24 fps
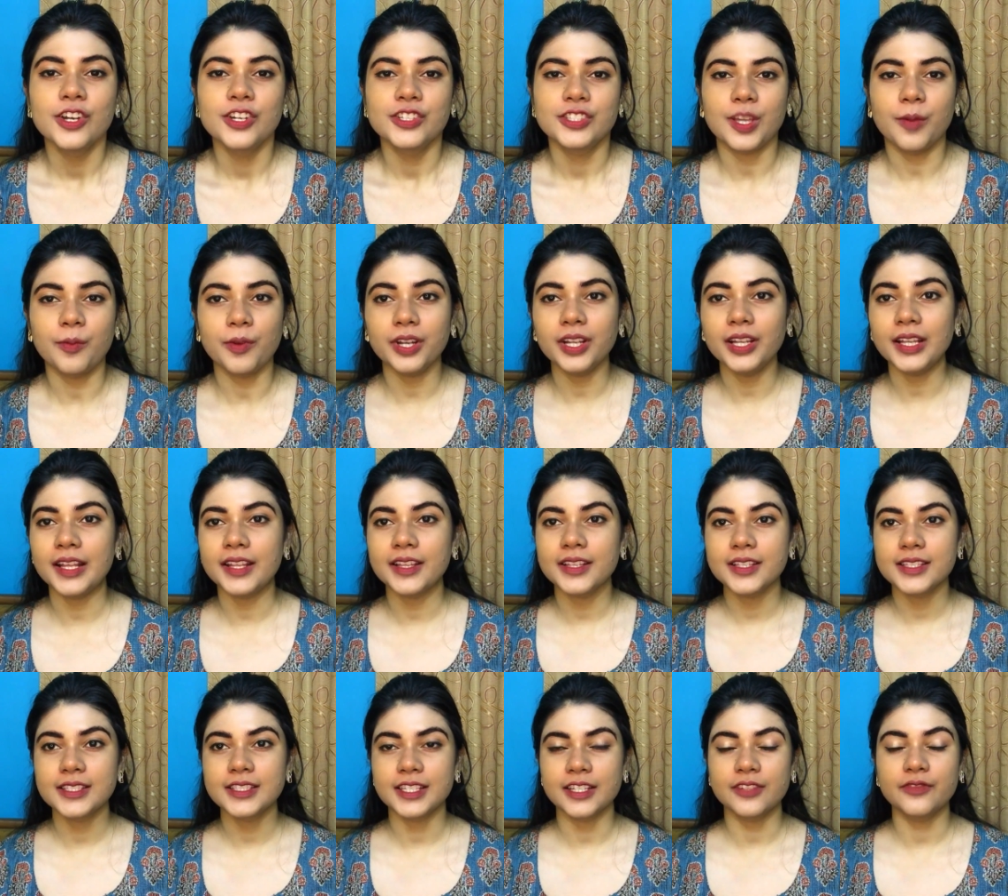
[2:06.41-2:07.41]
so I'm gonna let
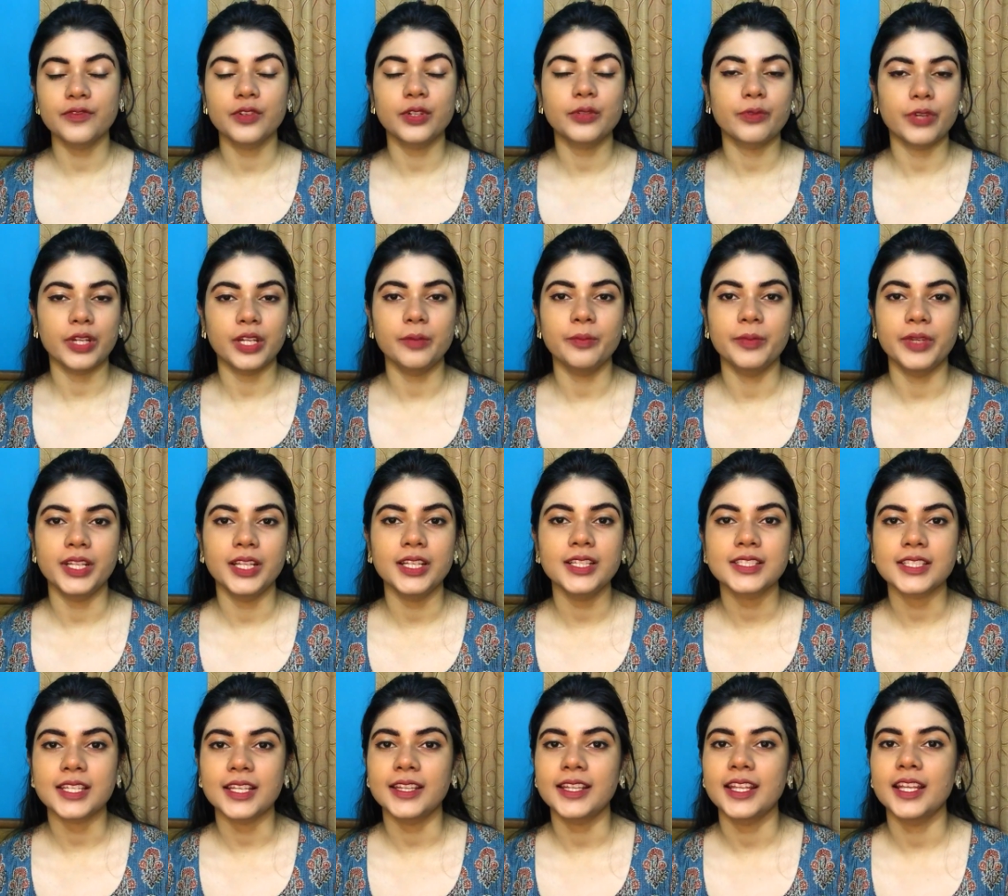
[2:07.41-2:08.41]
this sit for 20
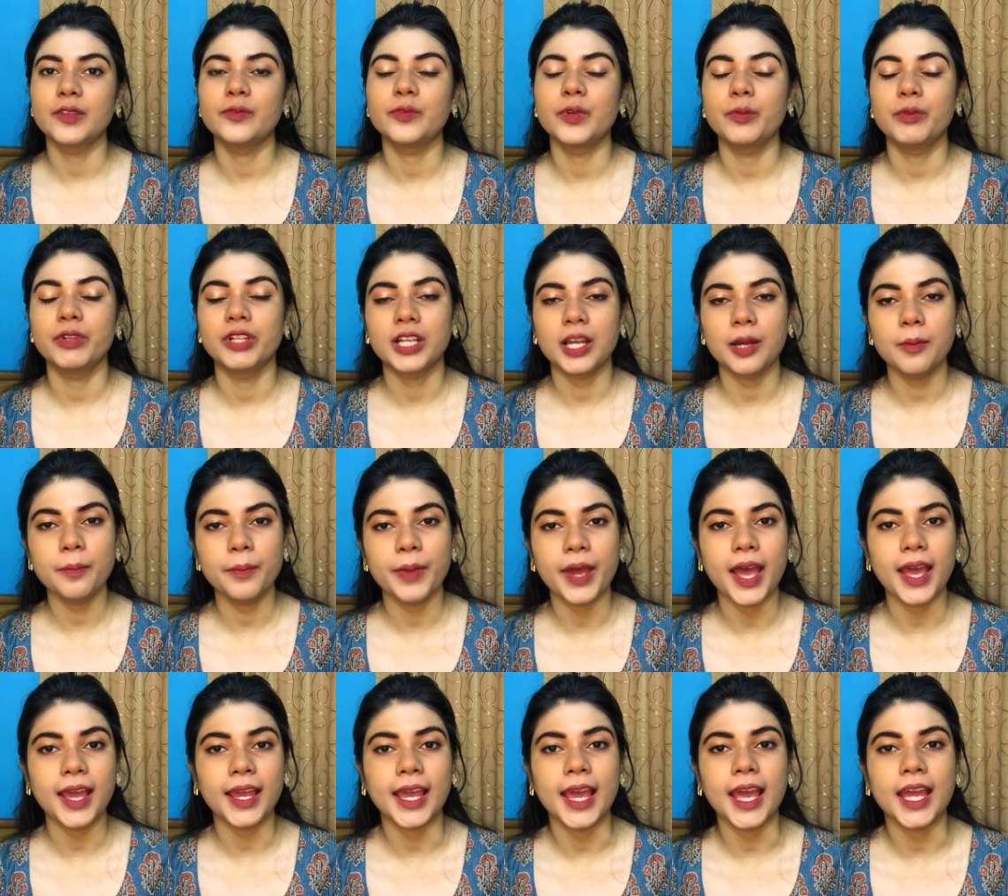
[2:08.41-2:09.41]
minutes and then we will come
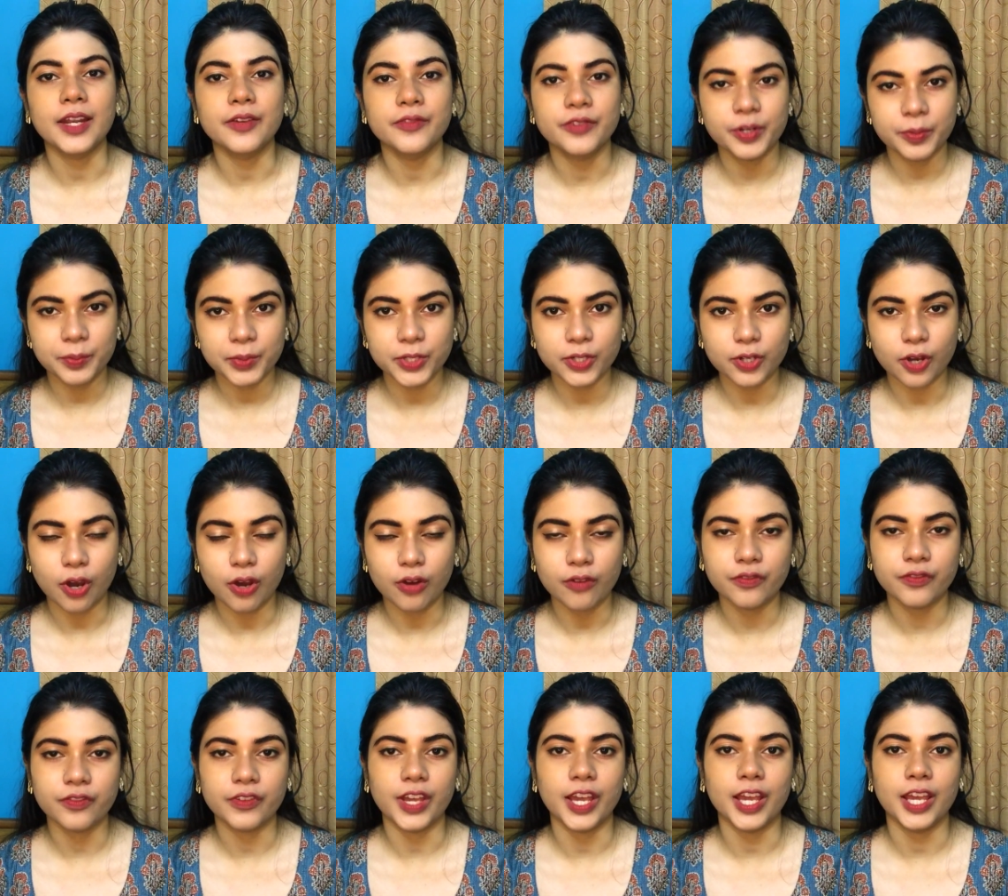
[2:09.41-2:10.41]
back and drip it
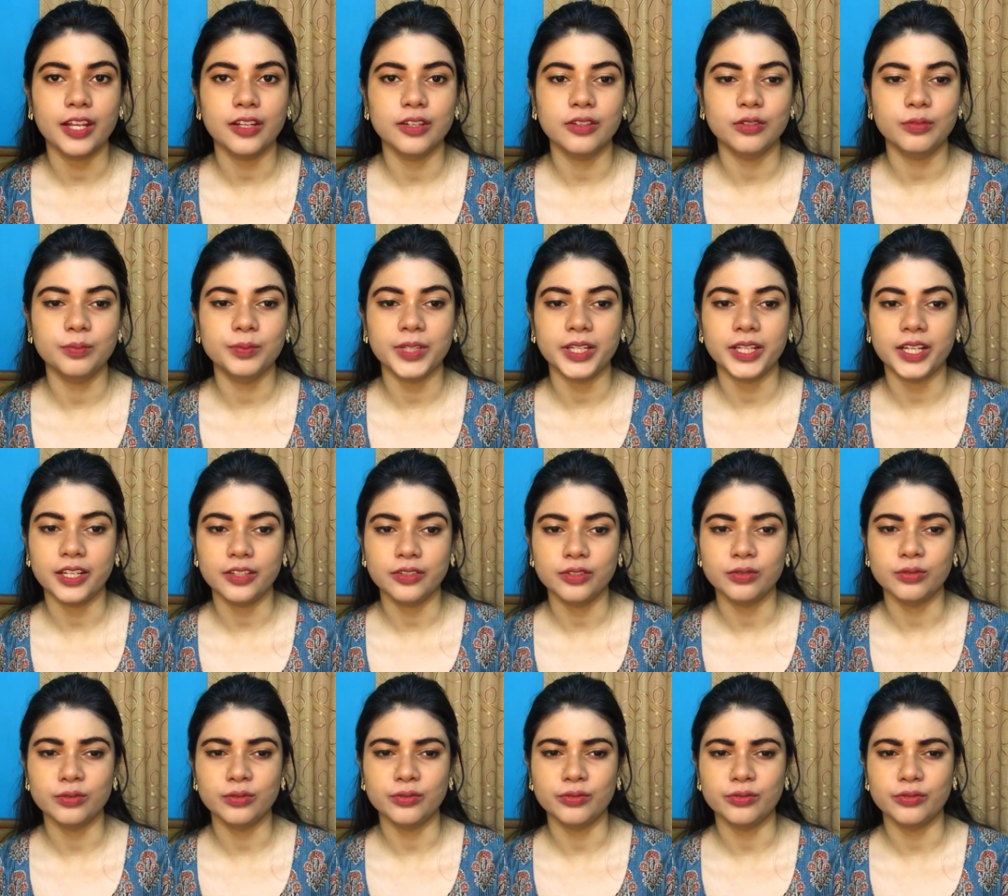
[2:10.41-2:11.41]
off and hope that I
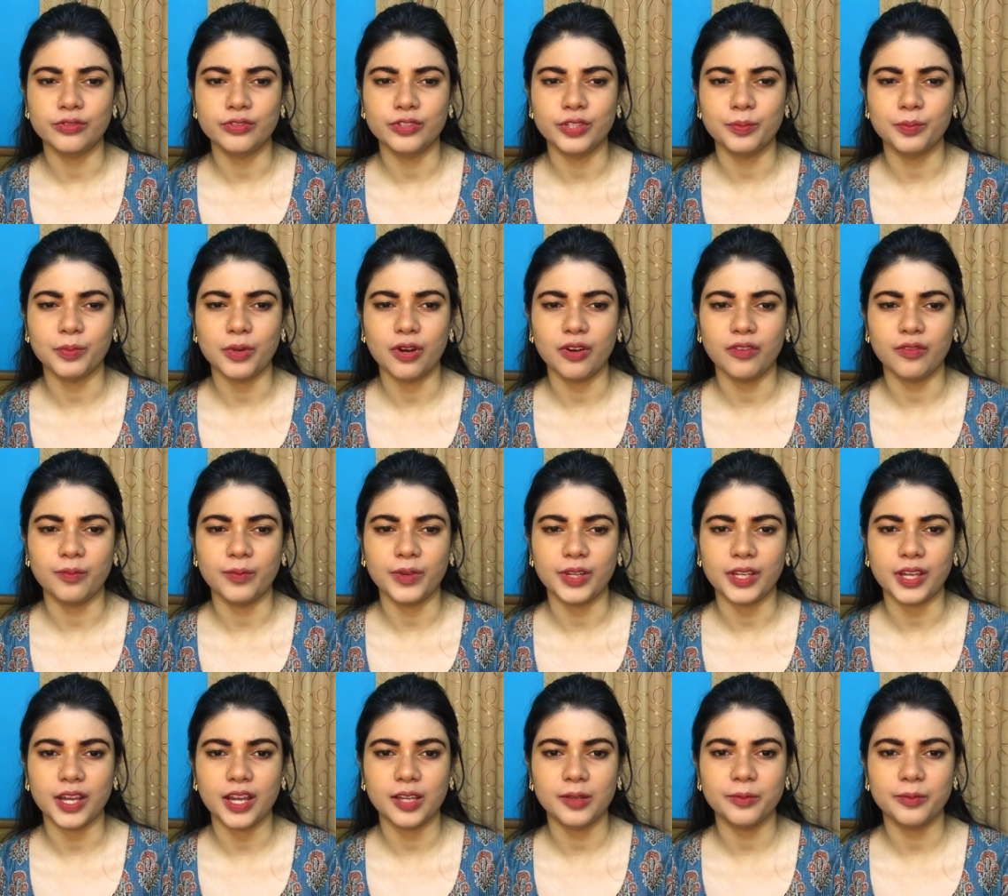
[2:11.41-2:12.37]
don't drip off my